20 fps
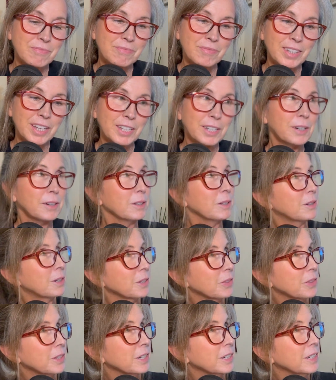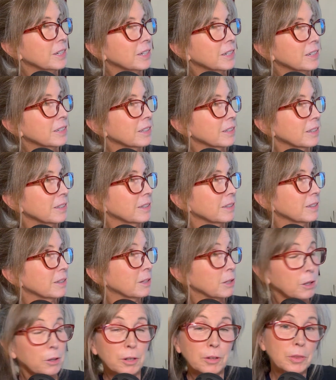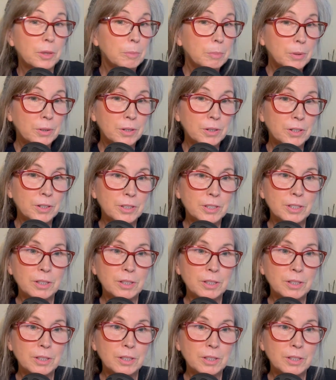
look at the birds,